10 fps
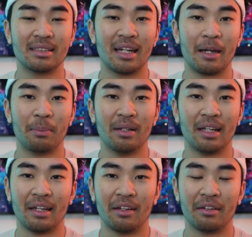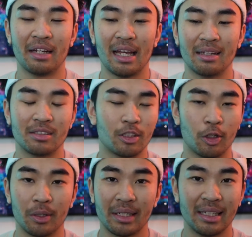that I plan and
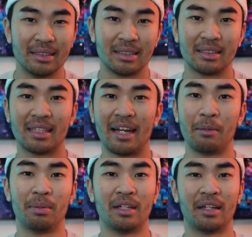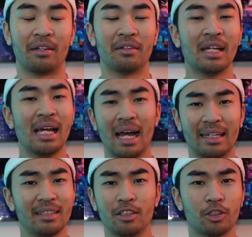certain cases that I plan. I
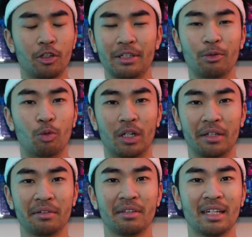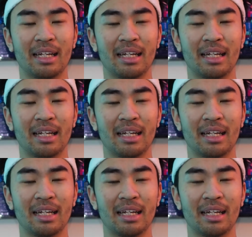think there's only one